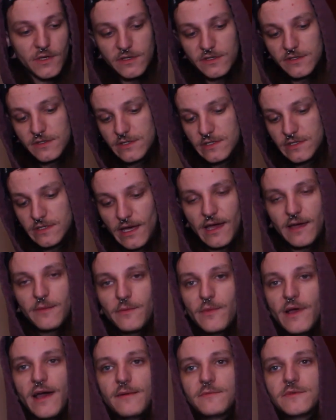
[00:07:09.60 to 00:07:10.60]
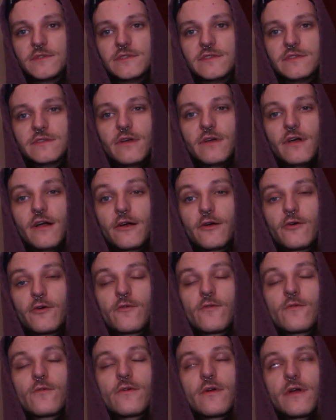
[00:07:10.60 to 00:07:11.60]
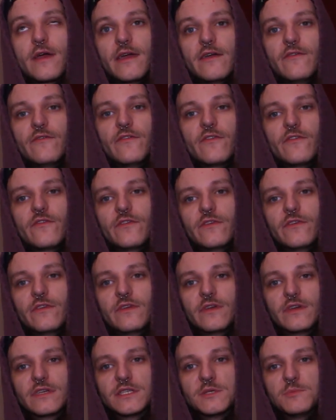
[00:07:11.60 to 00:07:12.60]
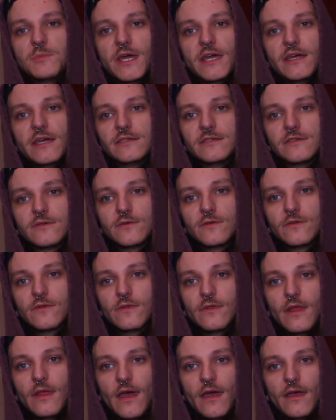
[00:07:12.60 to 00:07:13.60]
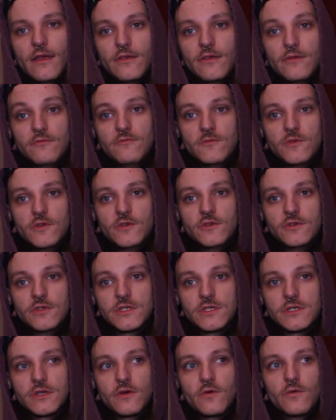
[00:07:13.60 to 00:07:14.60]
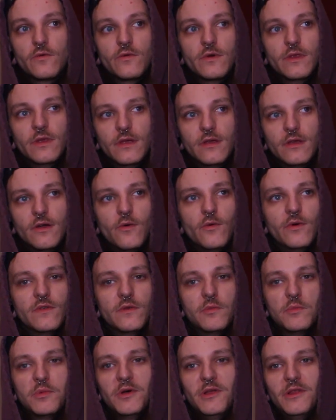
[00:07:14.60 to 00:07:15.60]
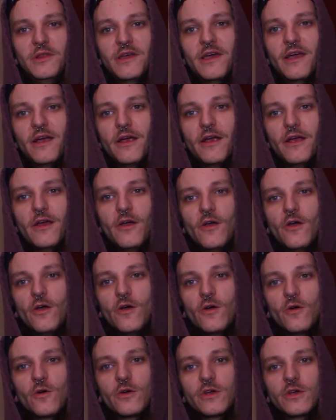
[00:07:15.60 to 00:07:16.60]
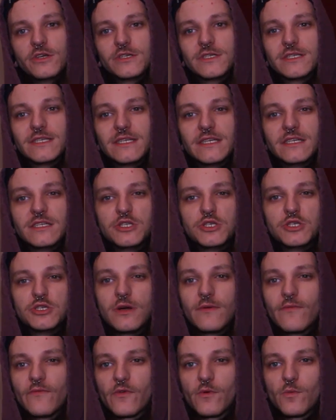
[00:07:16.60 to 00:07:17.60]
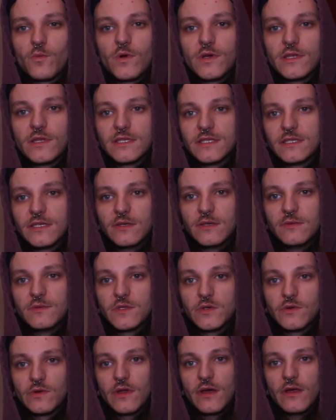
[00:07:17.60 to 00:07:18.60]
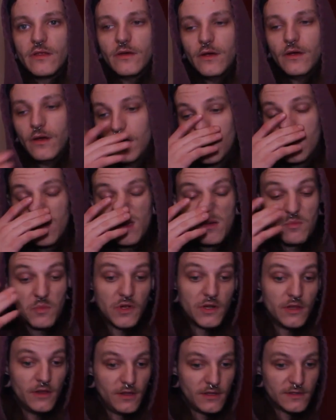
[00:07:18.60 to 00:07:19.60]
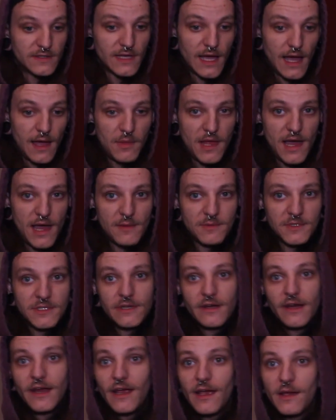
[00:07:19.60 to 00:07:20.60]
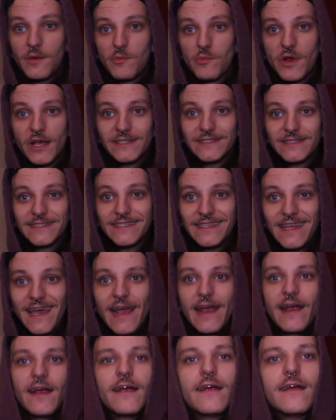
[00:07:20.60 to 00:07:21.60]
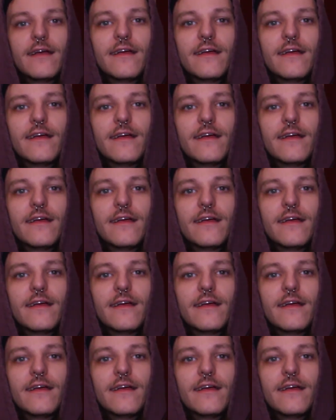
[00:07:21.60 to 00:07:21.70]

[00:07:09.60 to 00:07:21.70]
because time lapses are great for filming in space that you just don't really know what to put there, or you just need to jump from one scene to another. Put a little time lapse there, brings you there.